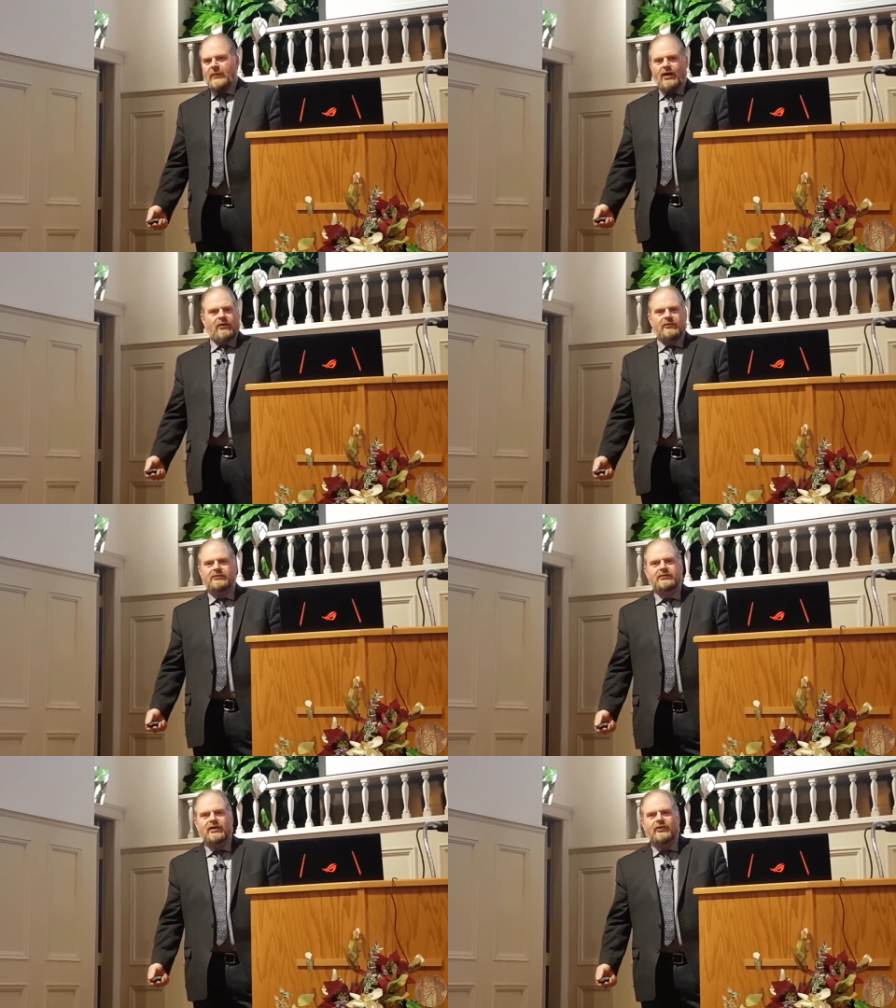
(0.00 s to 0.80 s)
No.
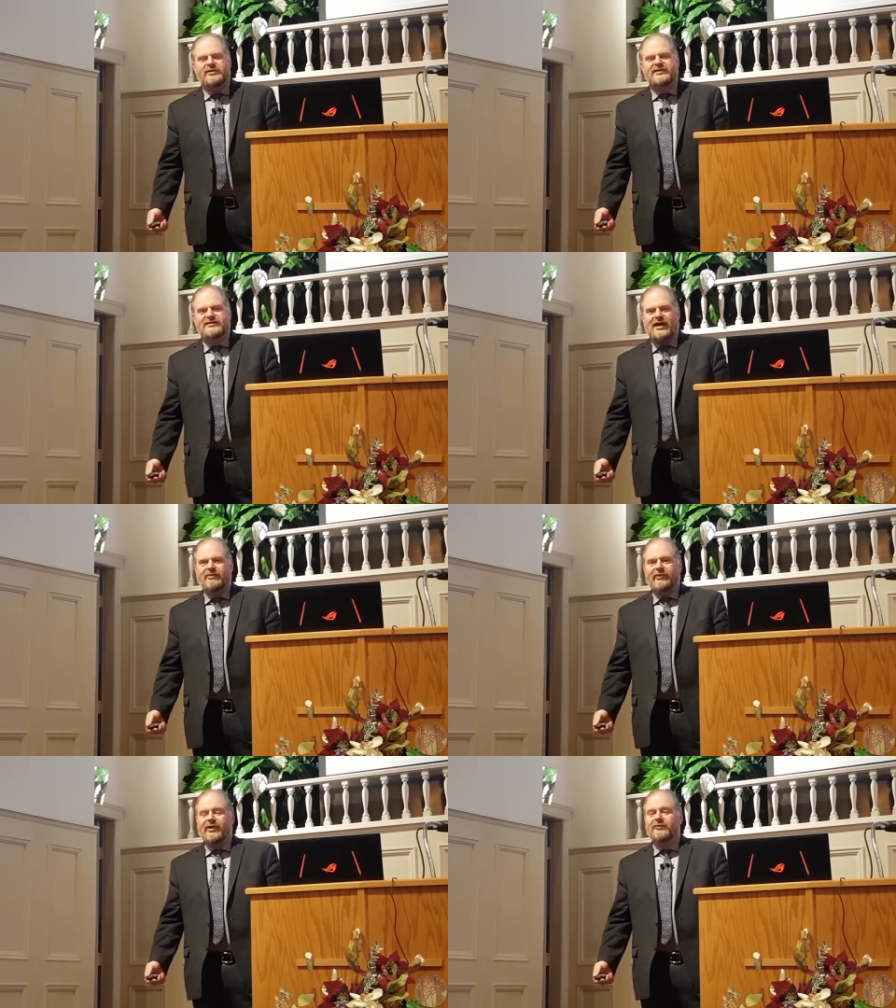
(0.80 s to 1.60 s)
What's the
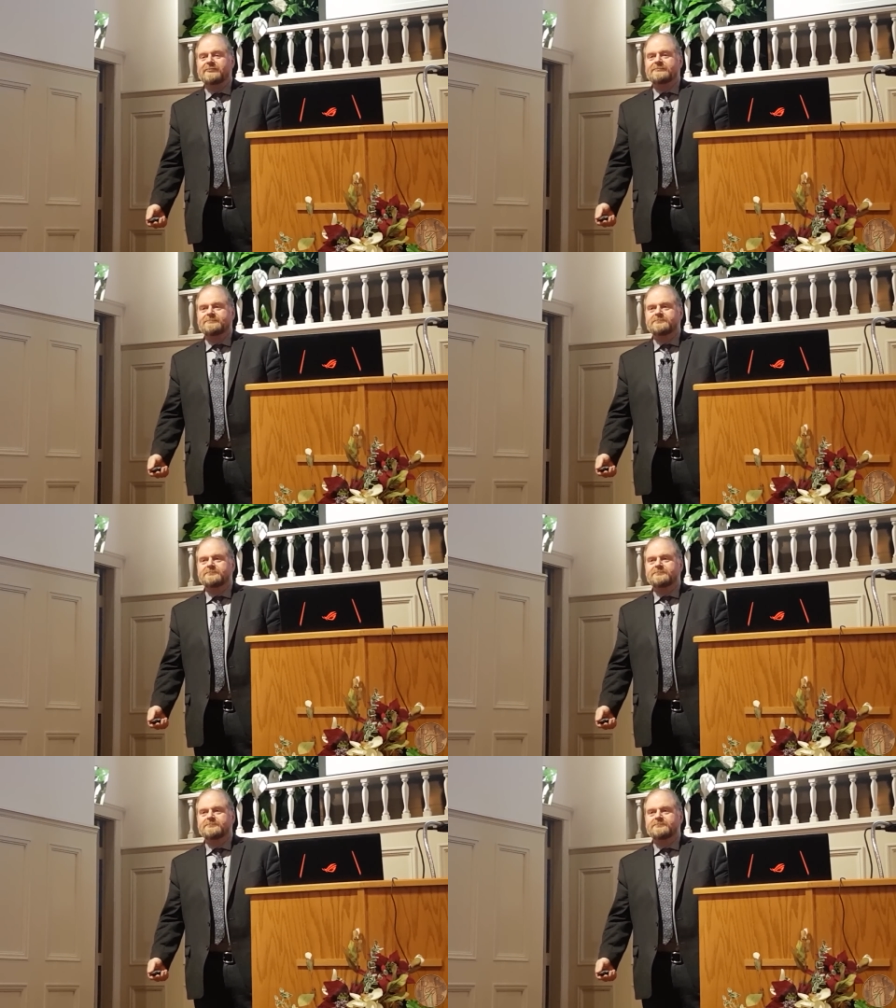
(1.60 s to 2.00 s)
Sabbath about?